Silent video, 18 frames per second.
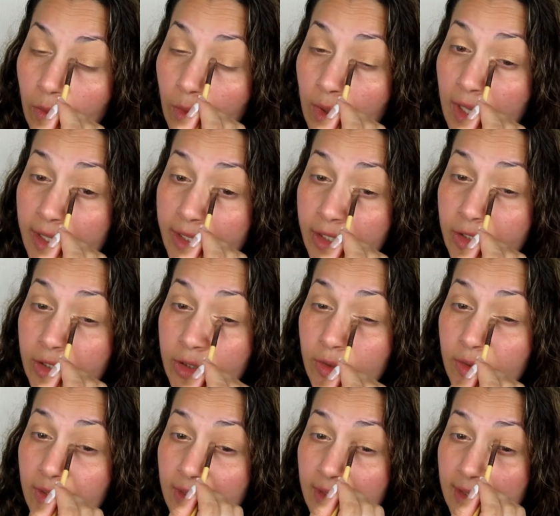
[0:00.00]
While you're
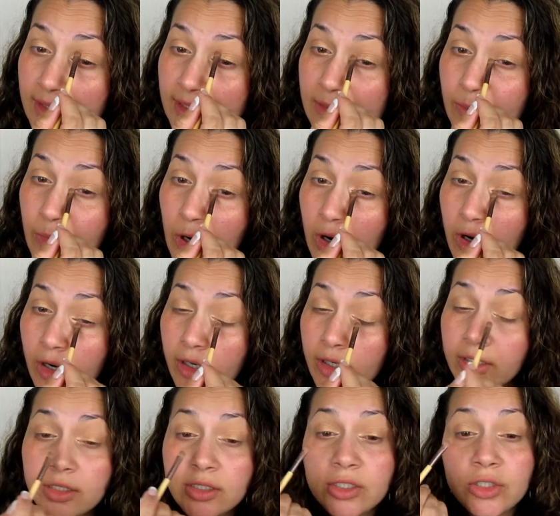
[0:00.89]
doing this
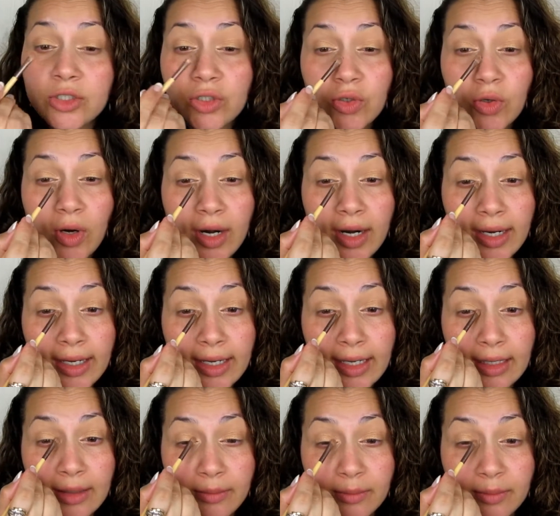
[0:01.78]
part, try
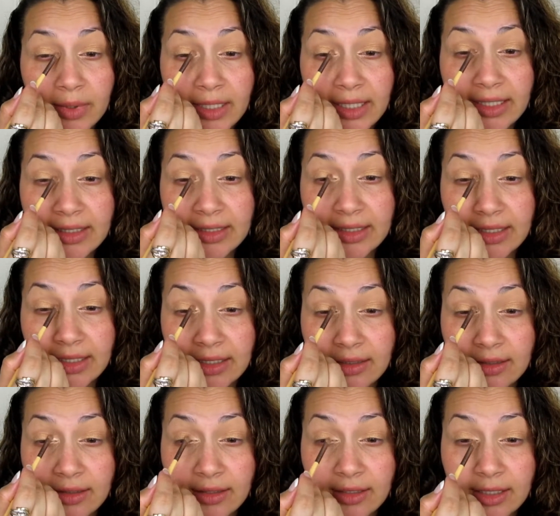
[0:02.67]
and blend it
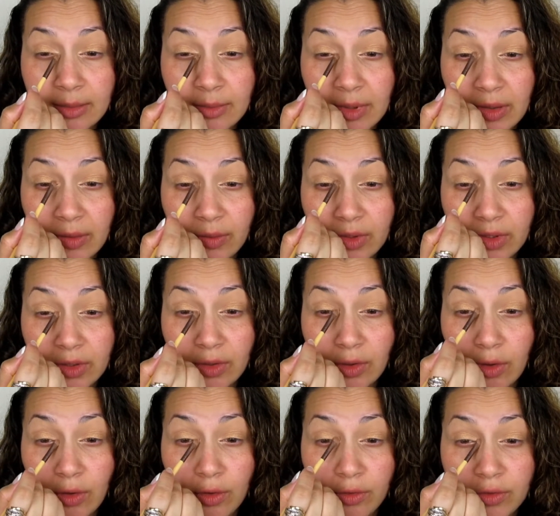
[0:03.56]
in a little bit with the
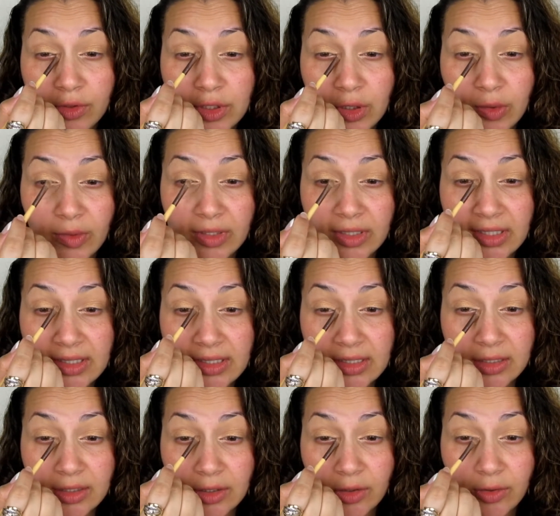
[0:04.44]
gold so it
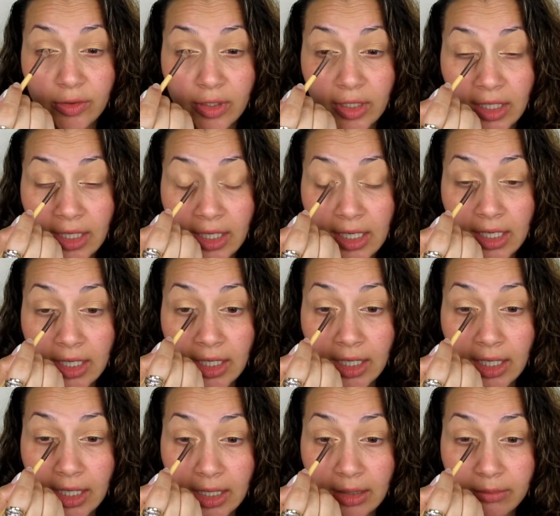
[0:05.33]
doesn't look
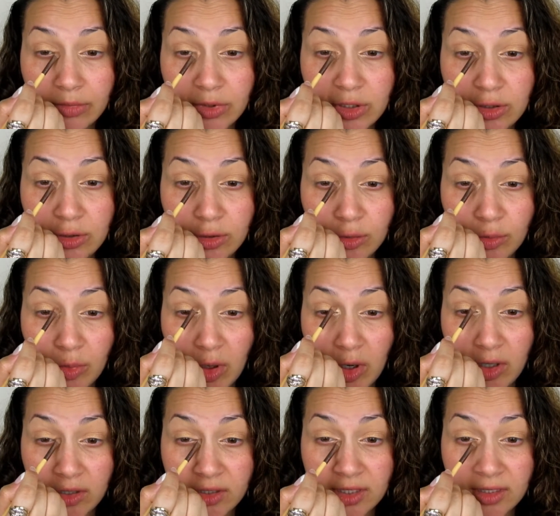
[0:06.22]
too
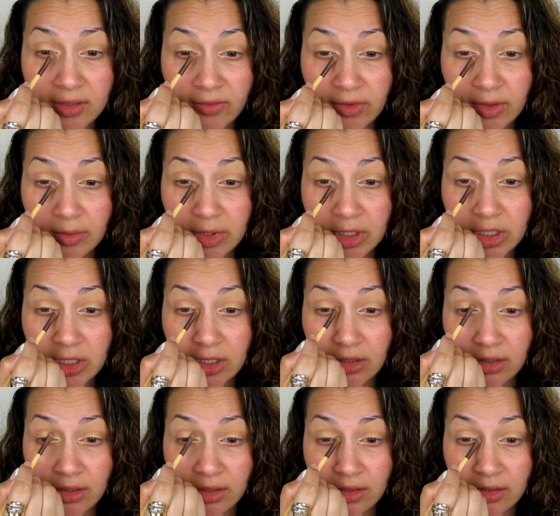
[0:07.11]
parted from each
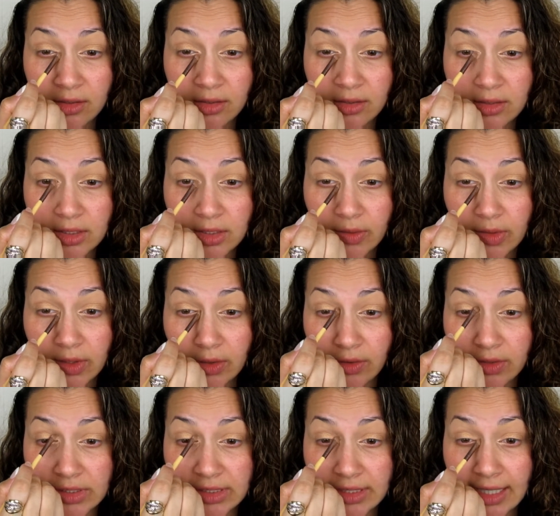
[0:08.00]
other, so it
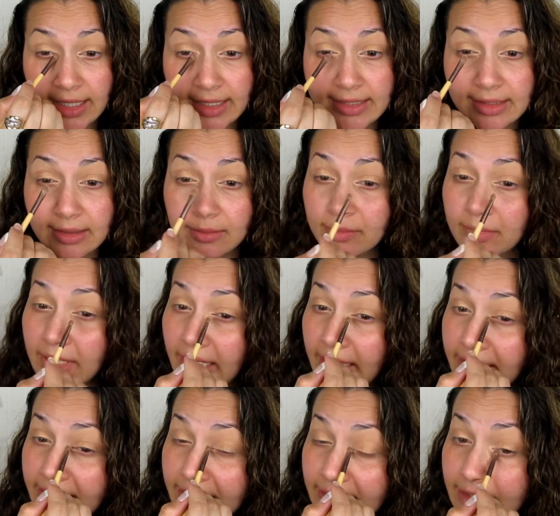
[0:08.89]
looks nice and
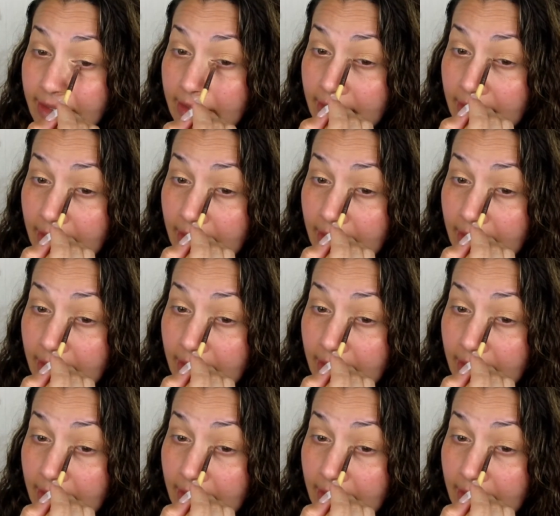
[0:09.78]
blended.